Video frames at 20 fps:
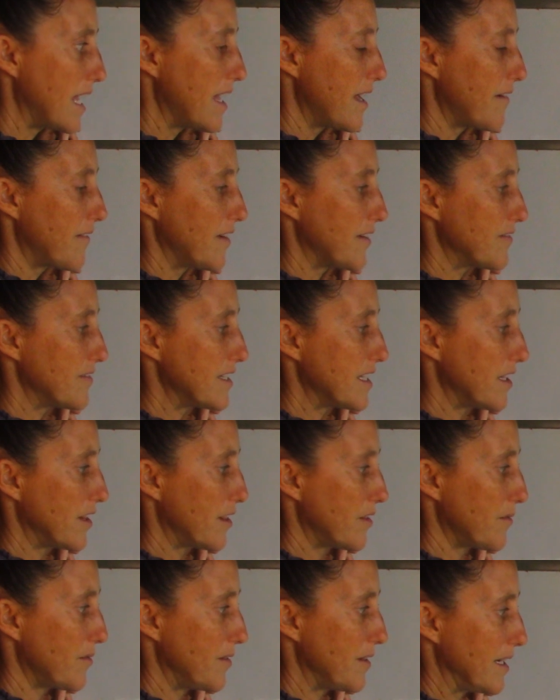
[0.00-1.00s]

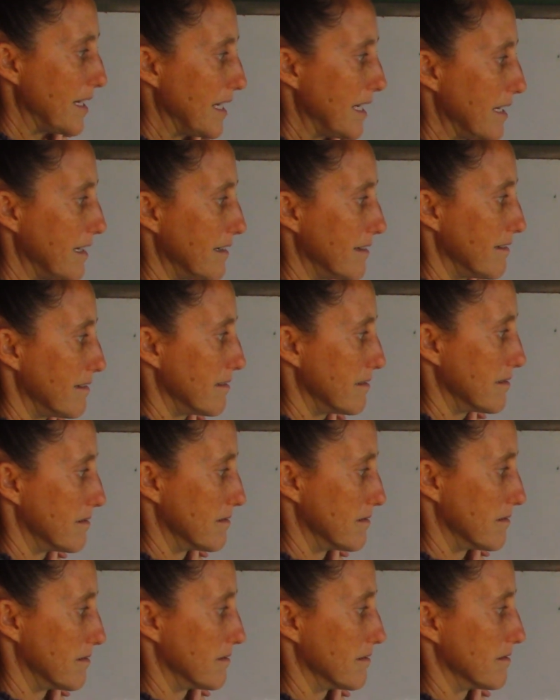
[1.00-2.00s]
53,
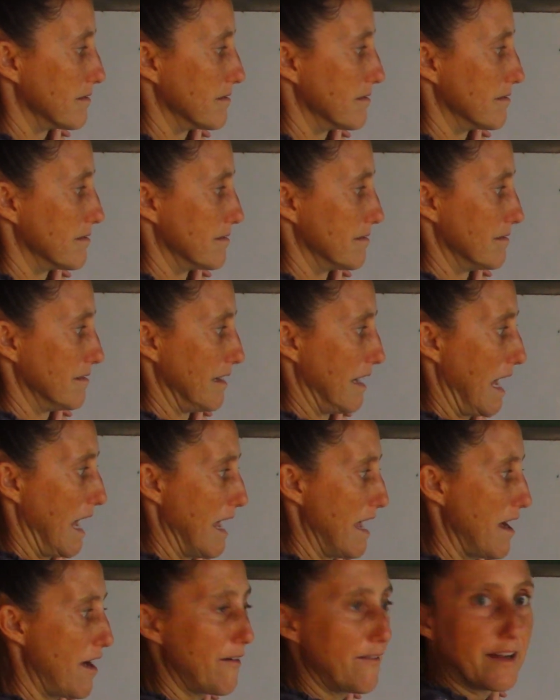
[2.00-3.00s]

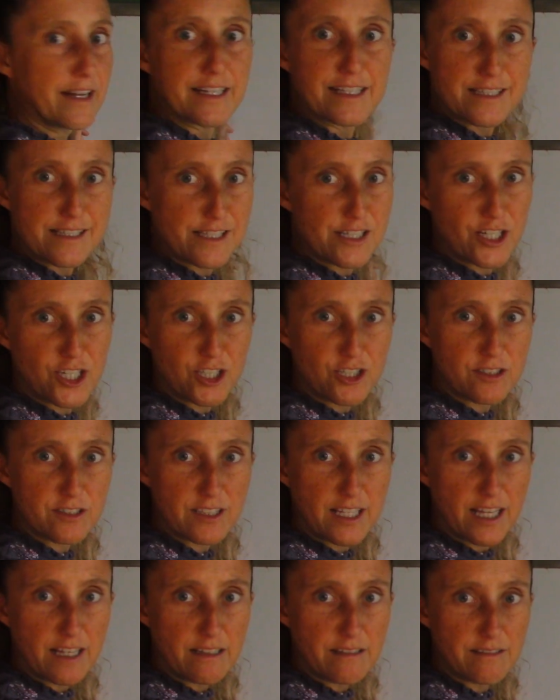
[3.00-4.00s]
I already circled
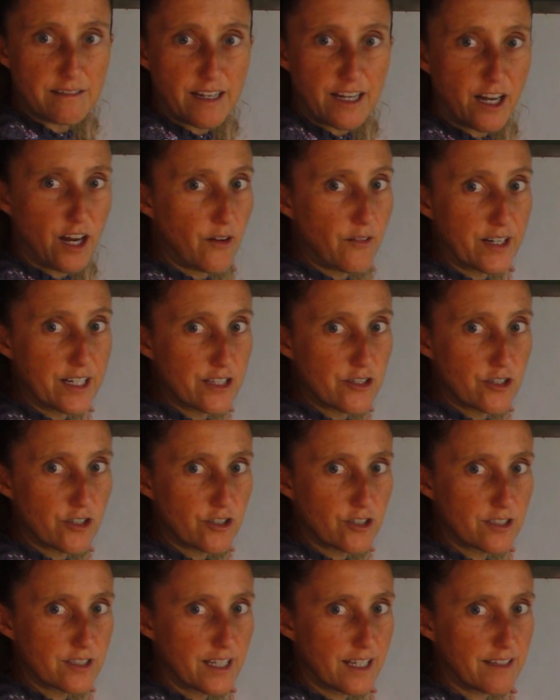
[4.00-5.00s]
it.
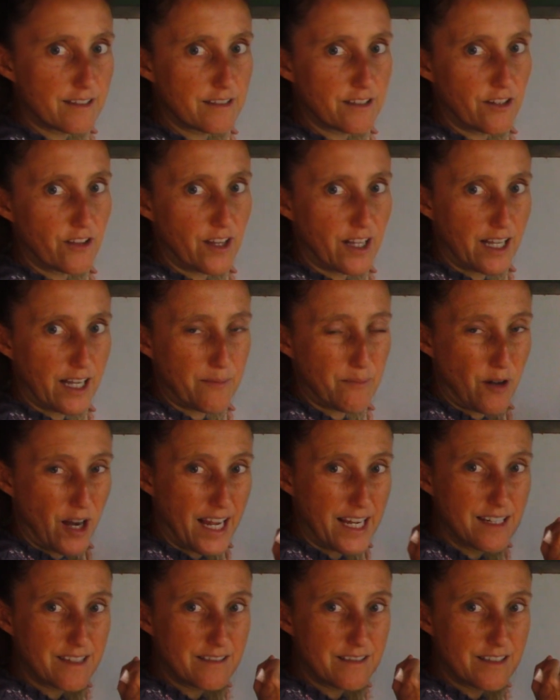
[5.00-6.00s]
Do you think I'm
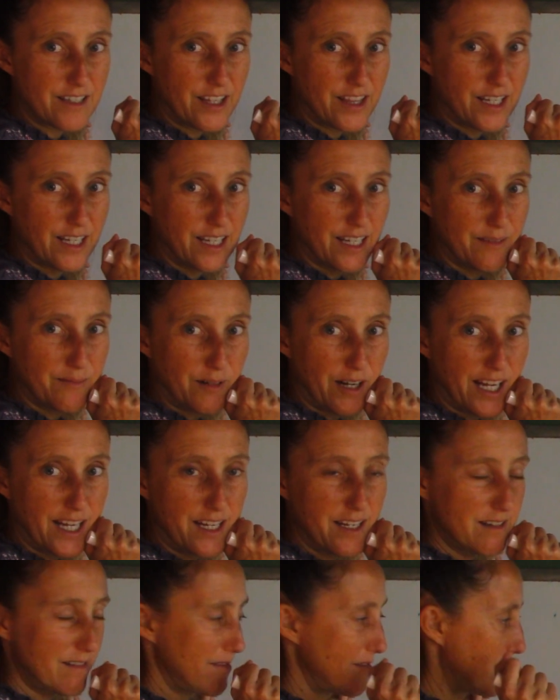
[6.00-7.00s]
right?
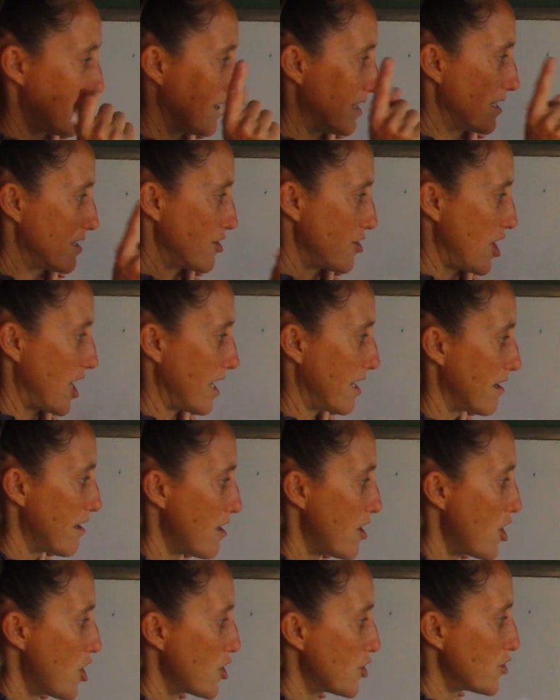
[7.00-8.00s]
Let's try.
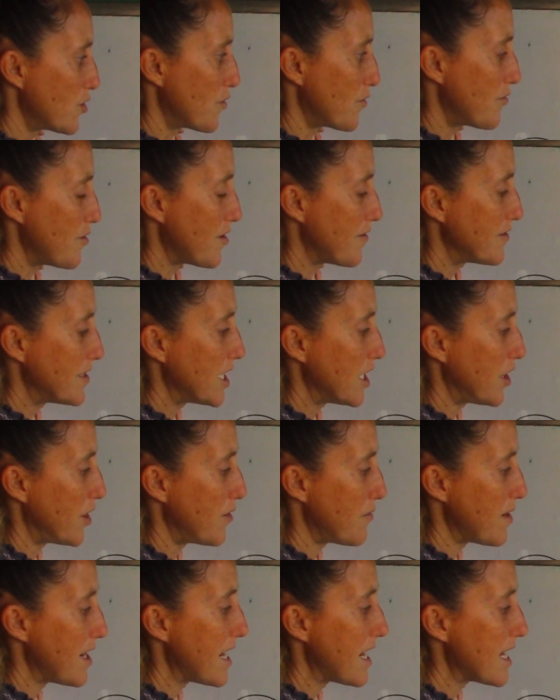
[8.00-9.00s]
So
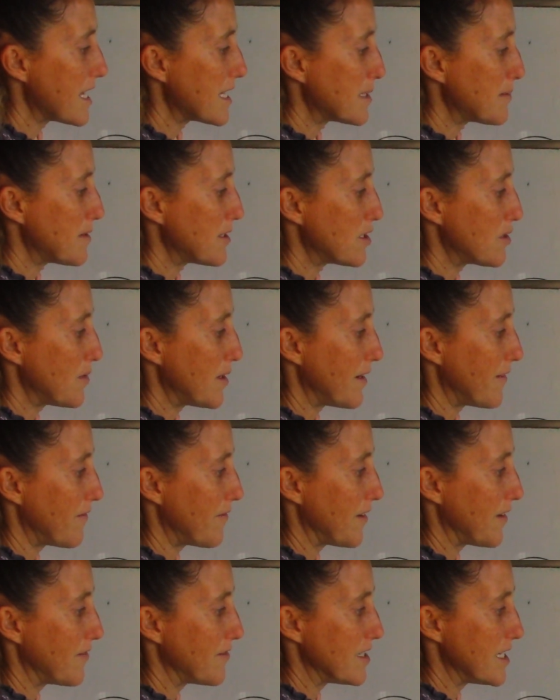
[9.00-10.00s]
53 is between
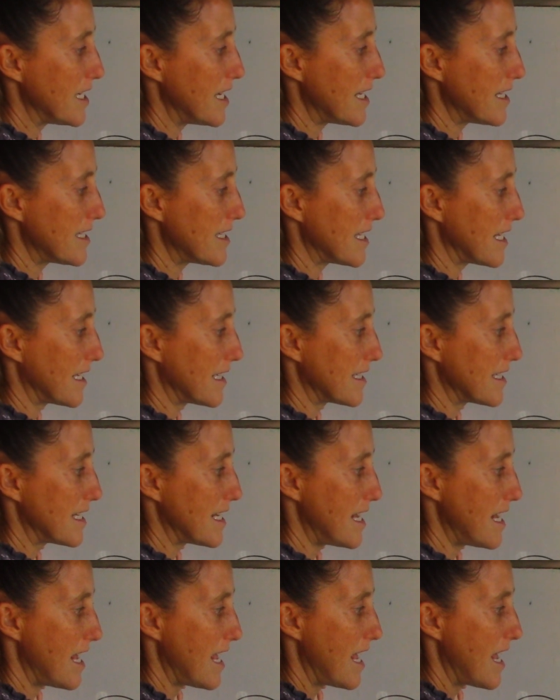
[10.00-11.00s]
50 and 60.